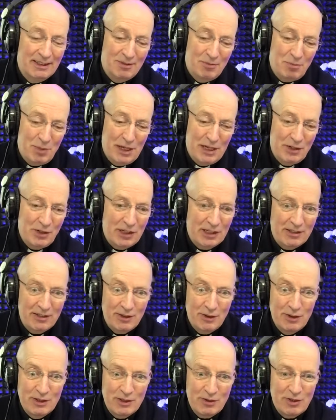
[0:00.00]
Paychecks
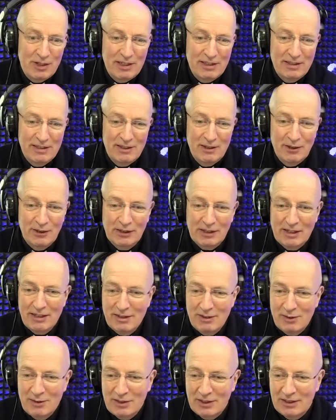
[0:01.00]
going straight into your
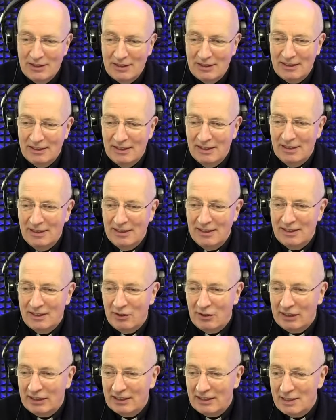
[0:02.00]
account, and then
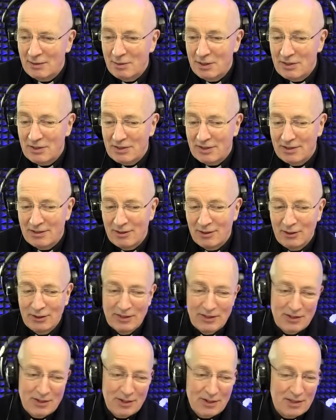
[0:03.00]
direct debits and all
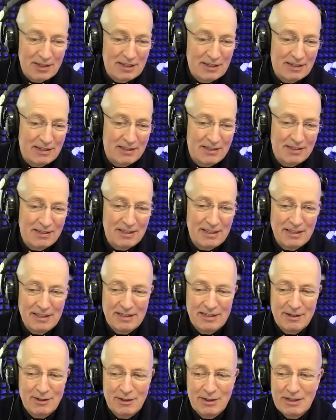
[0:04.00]
these other things in and
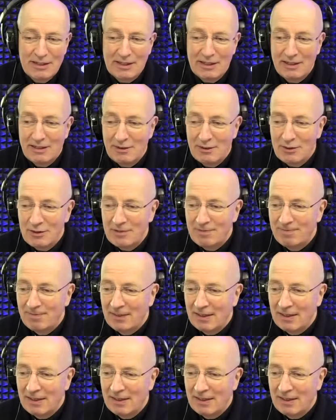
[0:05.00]
out of the account.